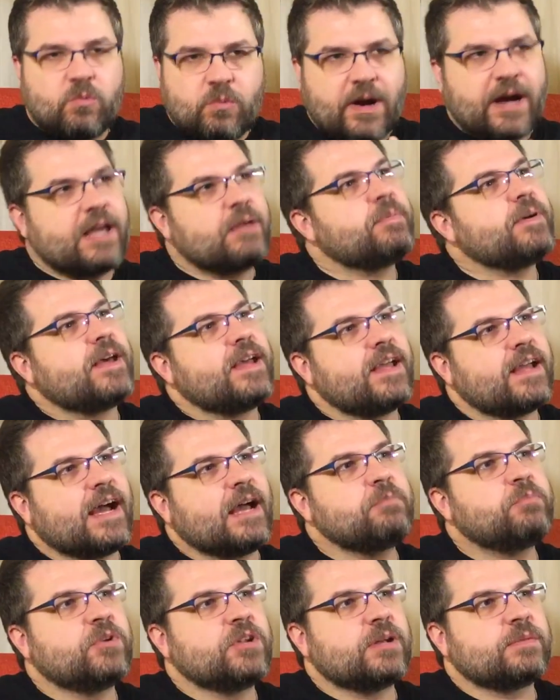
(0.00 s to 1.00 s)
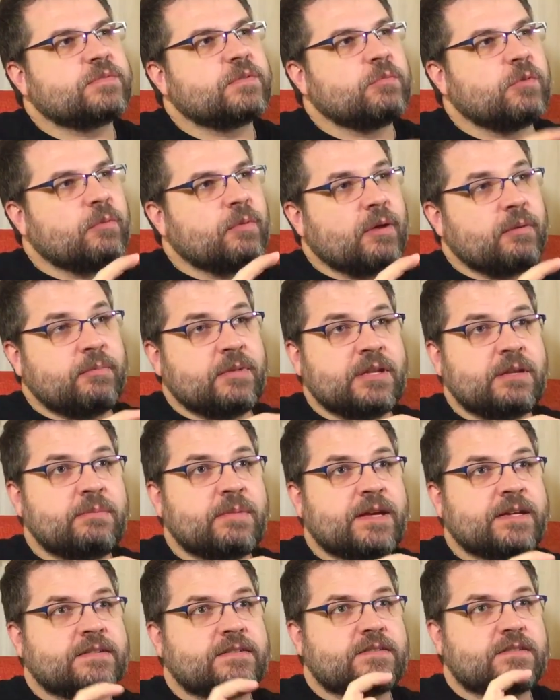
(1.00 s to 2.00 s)
Why pay? I put up some of my mini
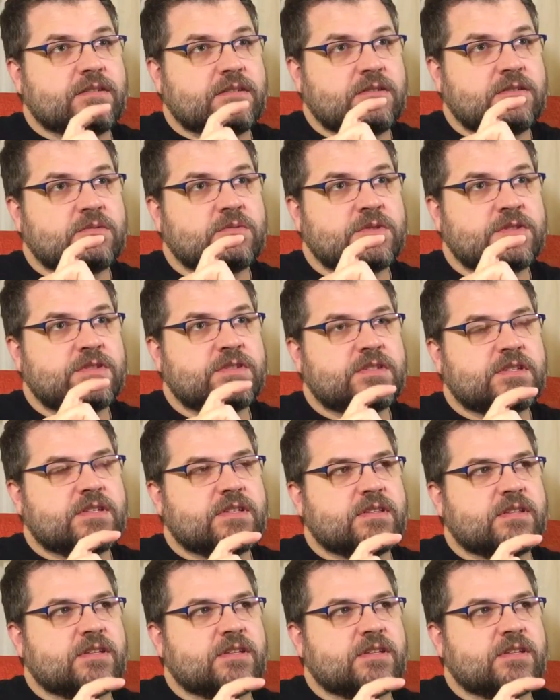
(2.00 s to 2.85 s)
mechs, the little ones.